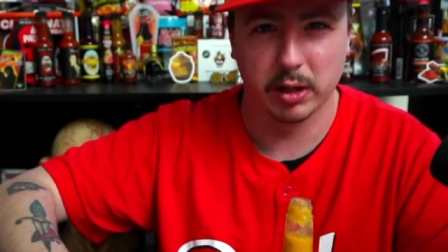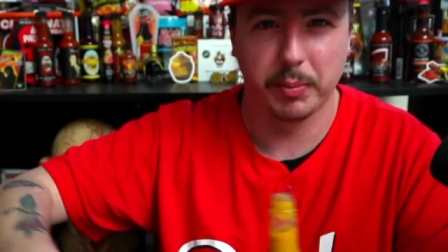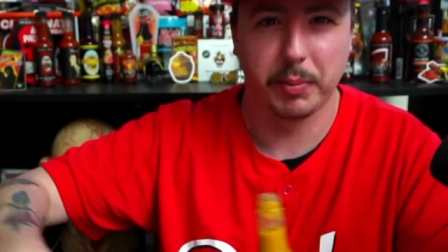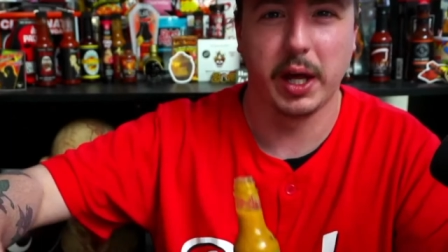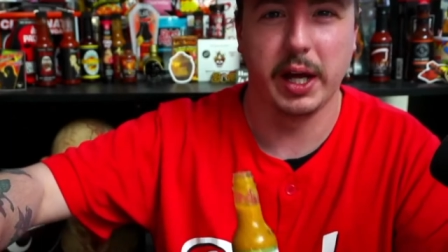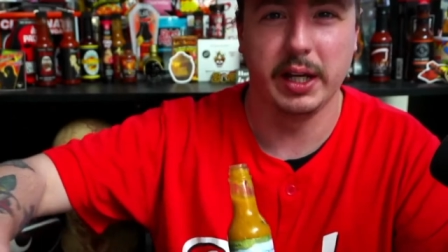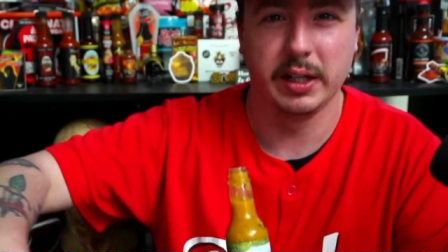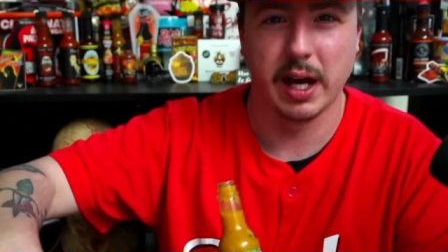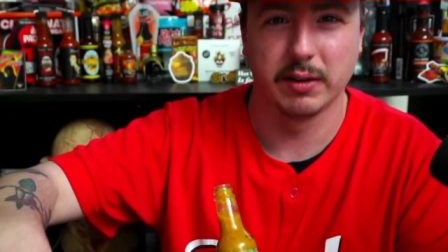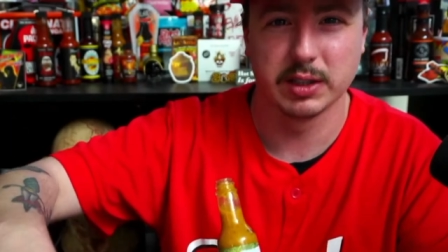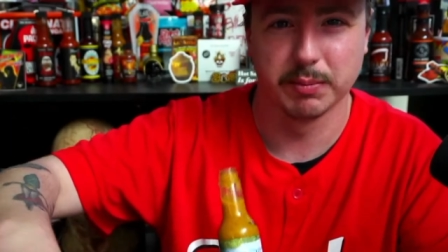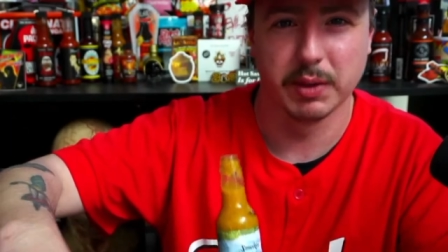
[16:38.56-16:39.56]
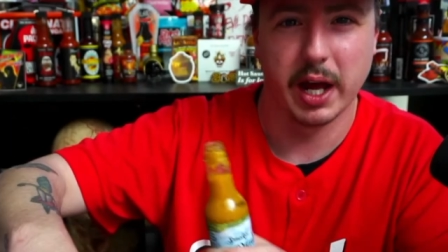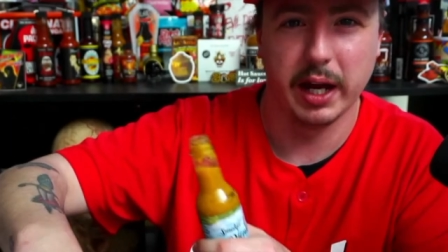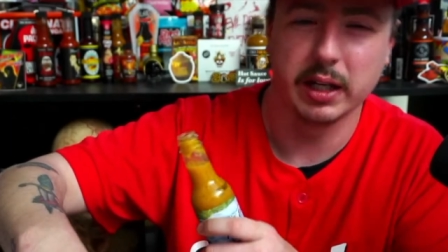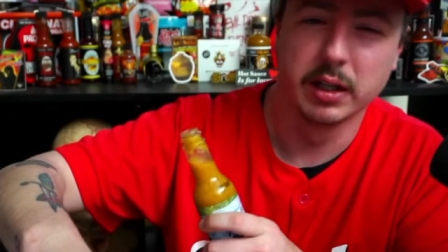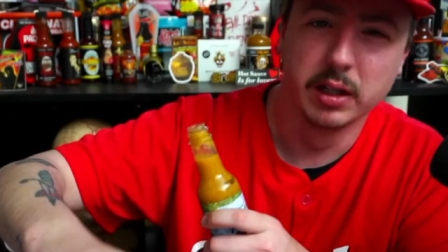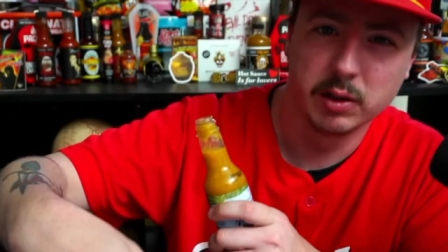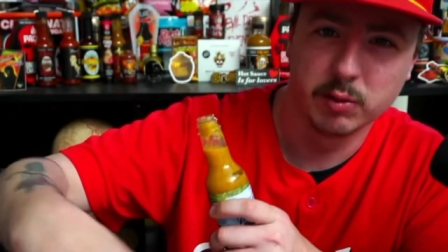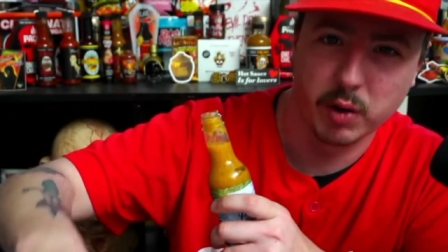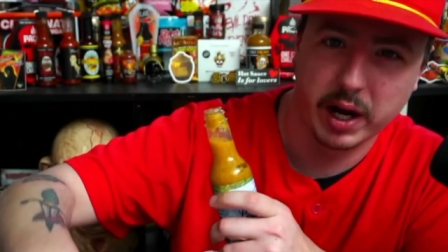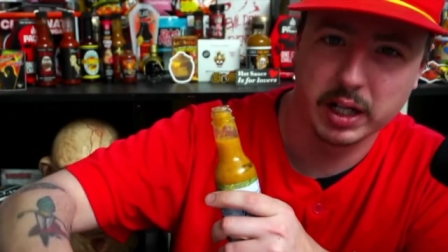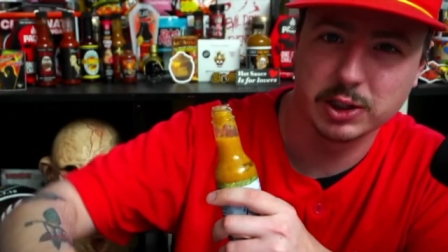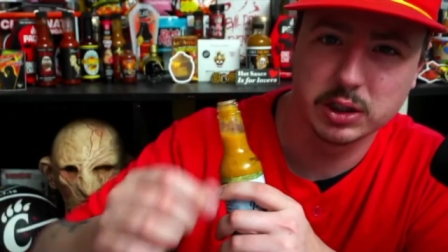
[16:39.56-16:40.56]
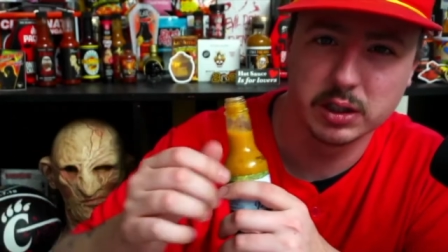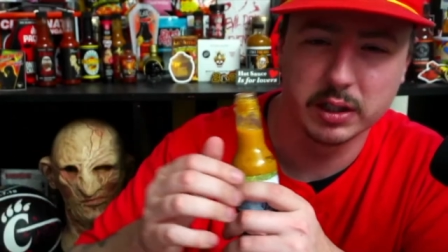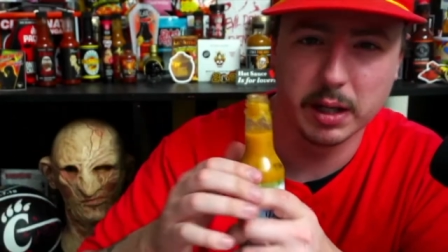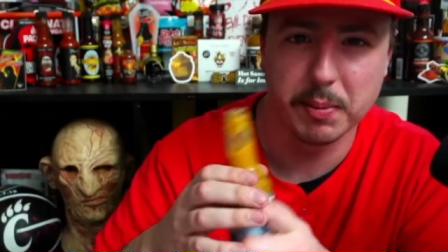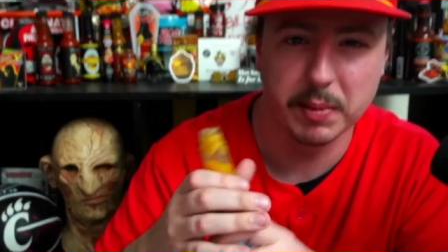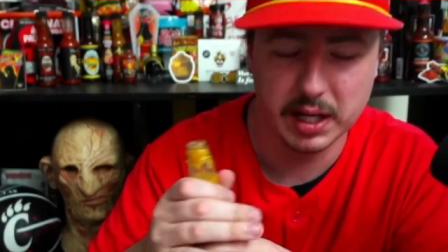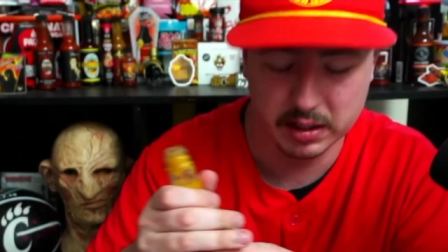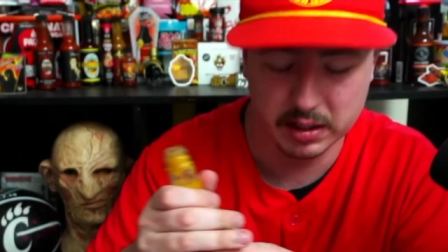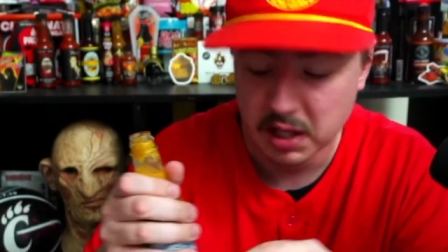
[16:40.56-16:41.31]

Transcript: a plate and have some like ranch to dip them in.